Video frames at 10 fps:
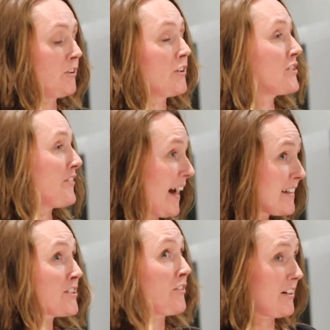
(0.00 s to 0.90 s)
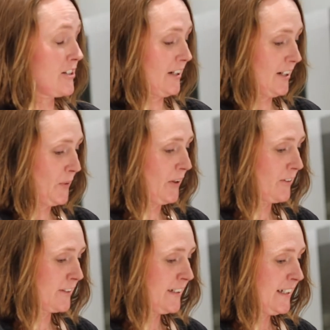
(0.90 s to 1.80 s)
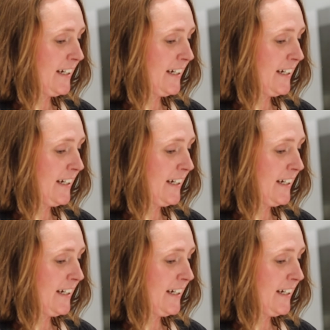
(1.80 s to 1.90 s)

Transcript: lots of head scratching going on